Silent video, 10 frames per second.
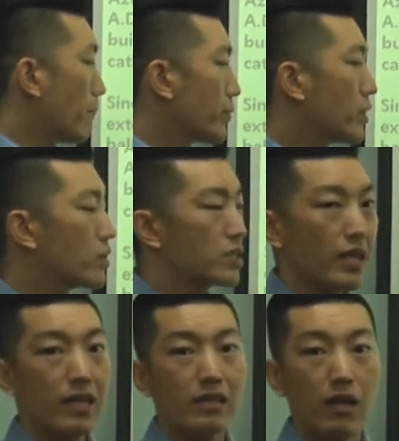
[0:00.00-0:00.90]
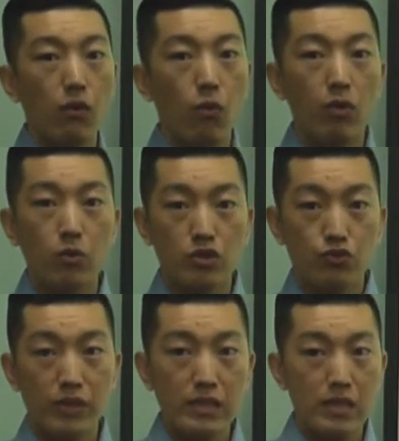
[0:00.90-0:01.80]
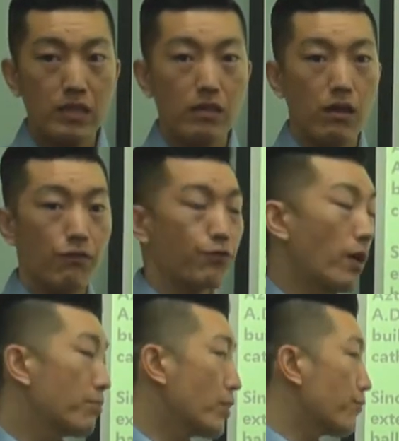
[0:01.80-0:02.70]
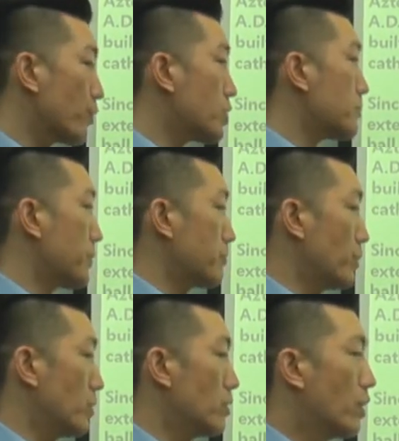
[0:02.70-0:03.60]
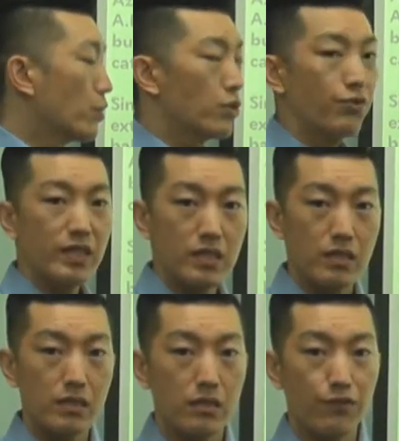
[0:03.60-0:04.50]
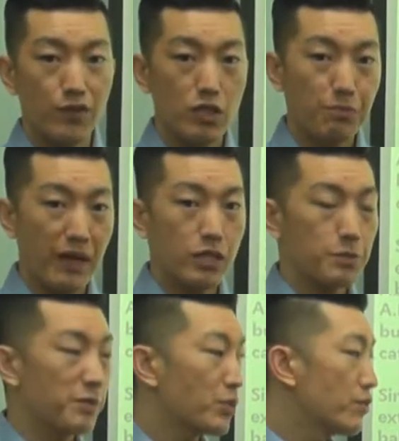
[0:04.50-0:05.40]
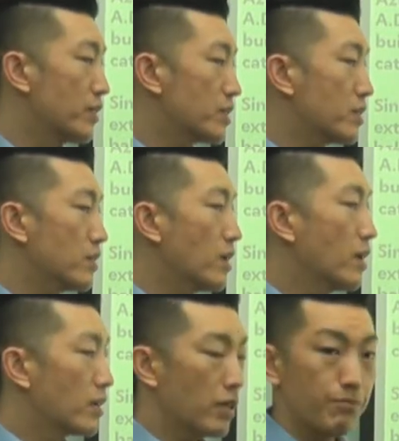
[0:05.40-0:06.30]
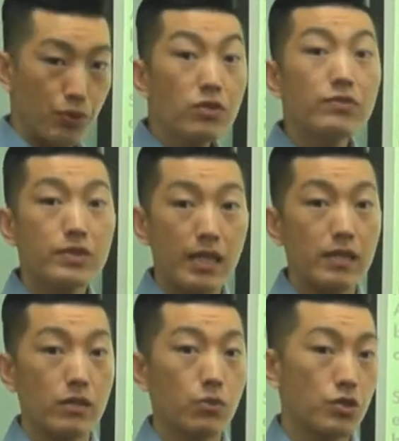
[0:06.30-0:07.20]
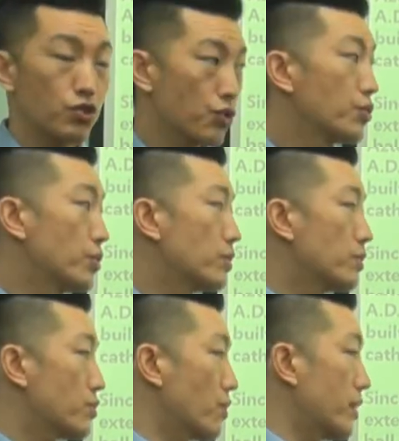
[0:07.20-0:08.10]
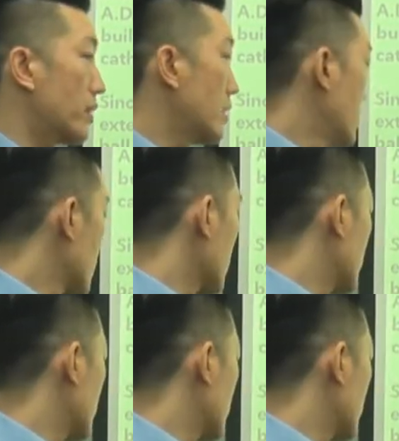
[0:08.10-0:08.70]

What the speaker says: they're saying that what was written from the first people who visited, the first Spanish people who visited, it proves that it was true, it was right. So